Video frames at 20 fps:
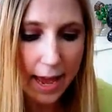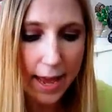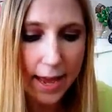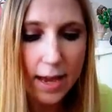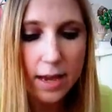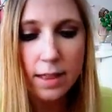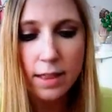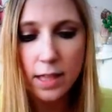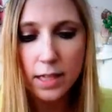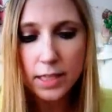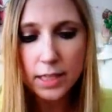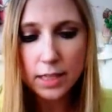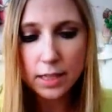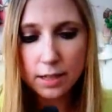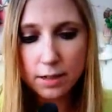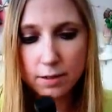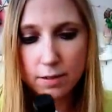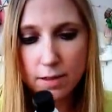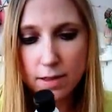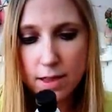and this
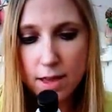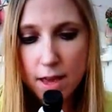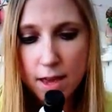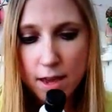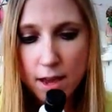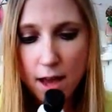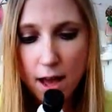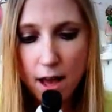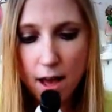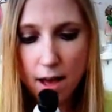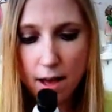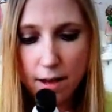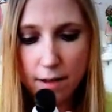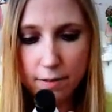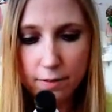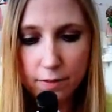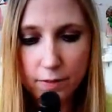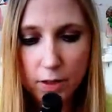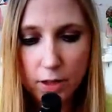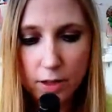little thing
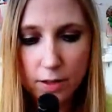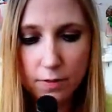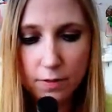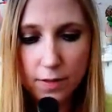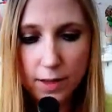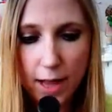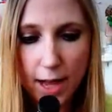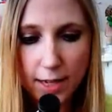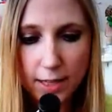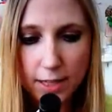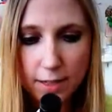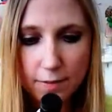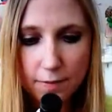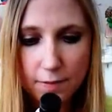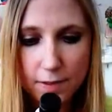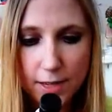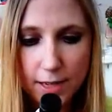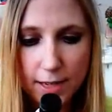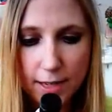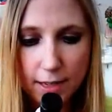of
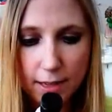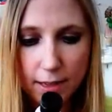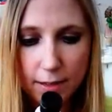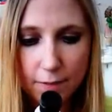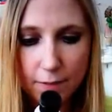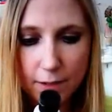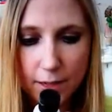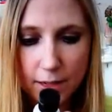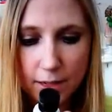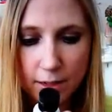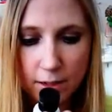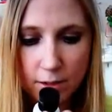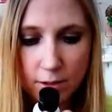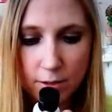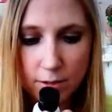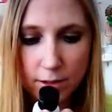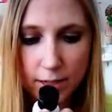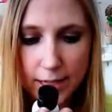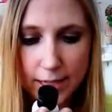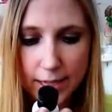Philosophy Living
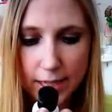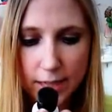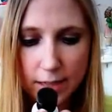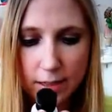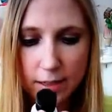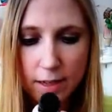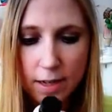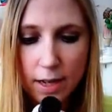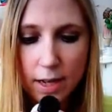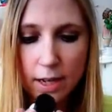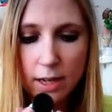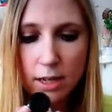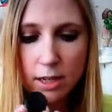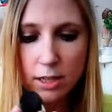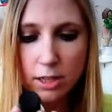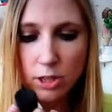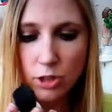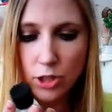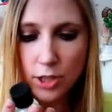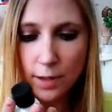Grace
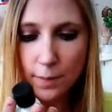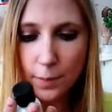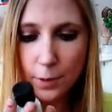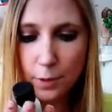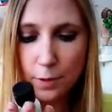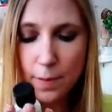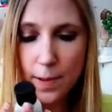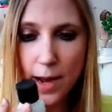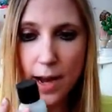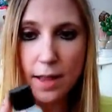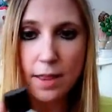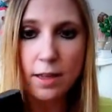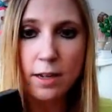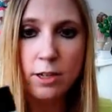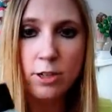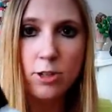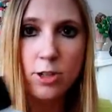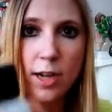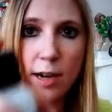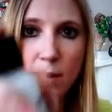shampoo, bath, and